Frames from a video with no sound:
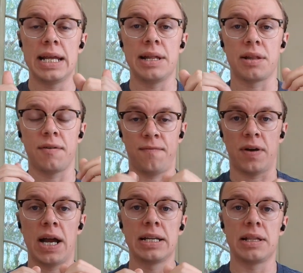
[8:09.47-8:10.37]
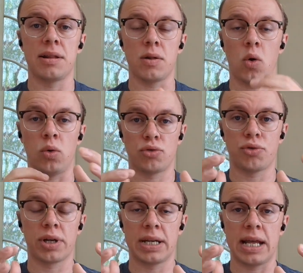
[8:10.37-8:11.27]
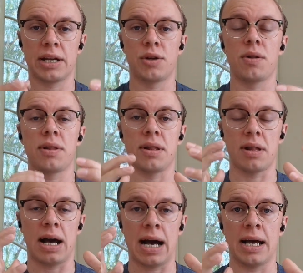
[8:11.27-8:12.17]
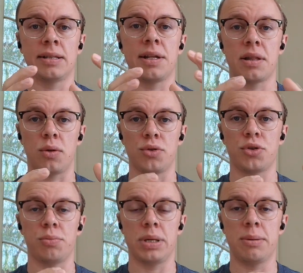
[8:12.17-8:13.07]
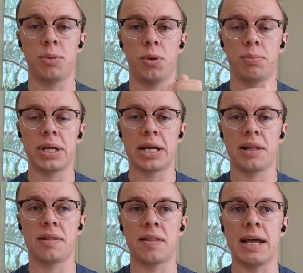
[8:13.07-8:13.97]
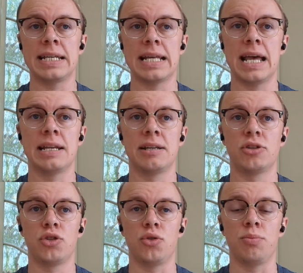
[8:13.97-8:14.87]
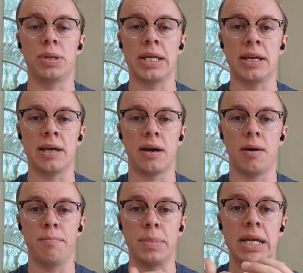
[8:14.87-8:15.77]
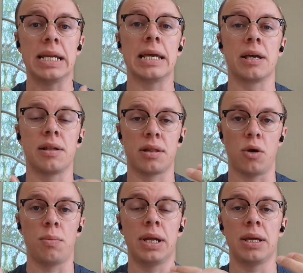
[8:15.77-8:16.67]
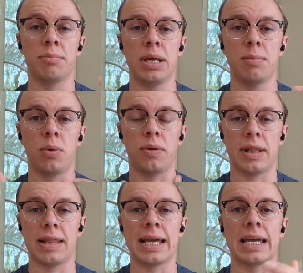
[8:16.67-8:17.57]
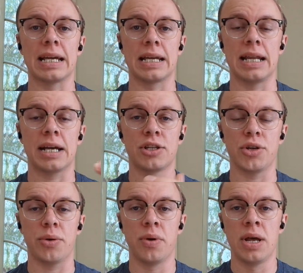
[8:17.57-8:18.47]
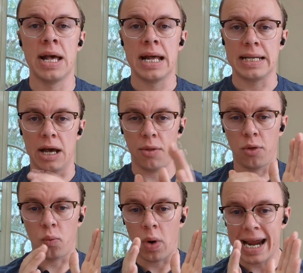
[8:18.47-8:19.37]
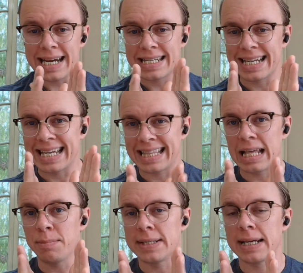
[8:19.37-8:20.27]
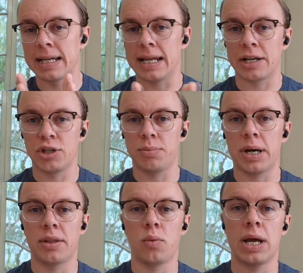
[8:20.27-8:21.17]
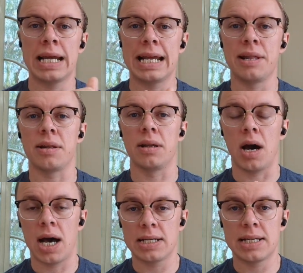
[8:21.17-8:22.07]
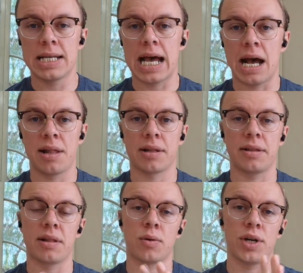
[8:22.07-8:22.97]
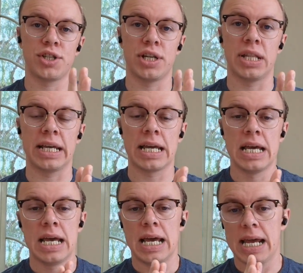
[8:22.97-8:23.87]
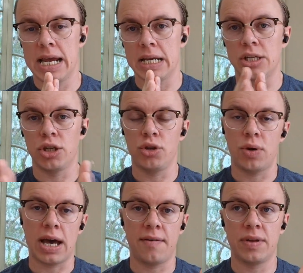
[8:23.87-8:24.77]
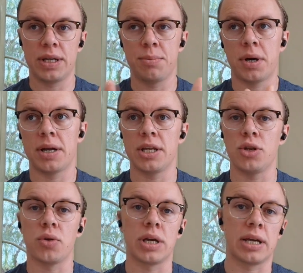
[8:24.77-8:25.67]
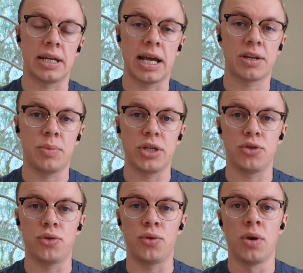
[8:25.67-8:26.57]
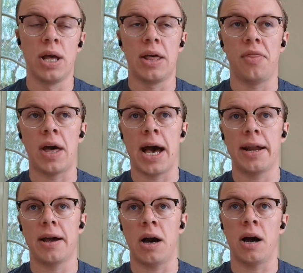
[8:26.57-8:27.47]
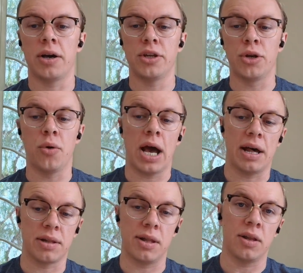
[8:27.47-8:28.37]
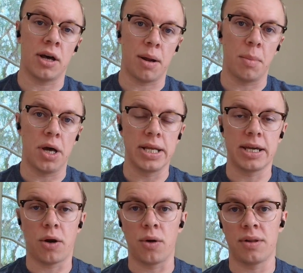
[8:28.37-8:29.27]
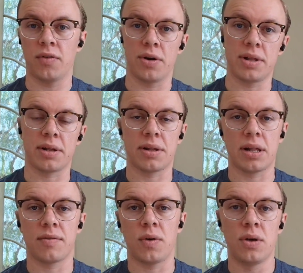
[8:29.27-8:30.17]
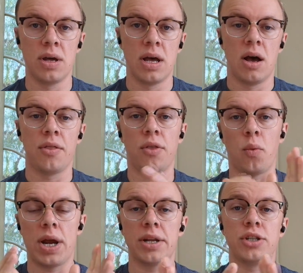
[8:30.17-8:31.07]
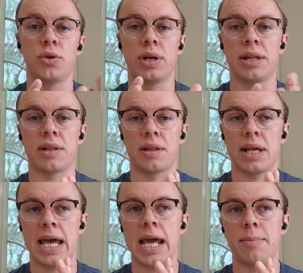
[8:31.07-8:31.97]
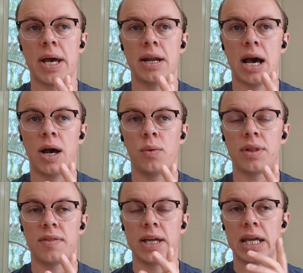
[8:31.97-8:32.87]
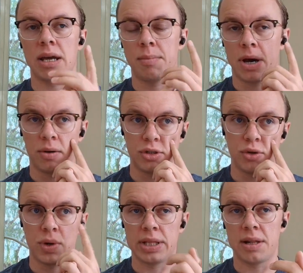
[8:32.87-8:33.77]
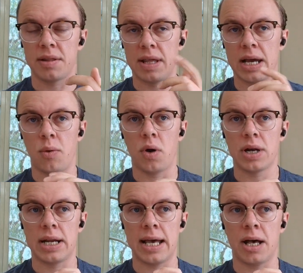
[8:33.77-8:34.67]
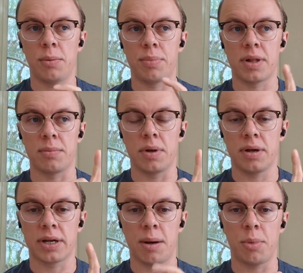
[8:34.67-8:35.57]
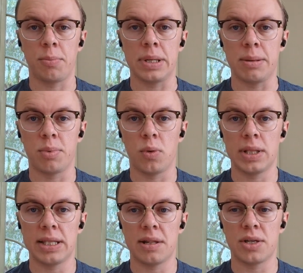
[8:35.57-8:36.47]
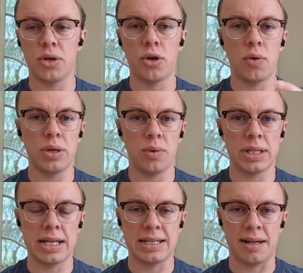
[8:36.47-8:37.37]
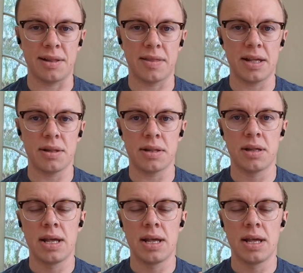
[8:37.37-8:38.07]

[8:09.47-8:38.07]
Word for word: is to find these ultra connectors, these highly social people, because they tend to be meeting so many people that they can connect you. Now, the way to get them to connect you, by the way, is not to ask this question like, hey, do you have anybody you can connect me to that uh, you know has a lot of money or is very successful? The way to do it is to say, hey man, I was thinking about doing this thing. I wanted to help some a couple people with this. Do you know anyone that does this?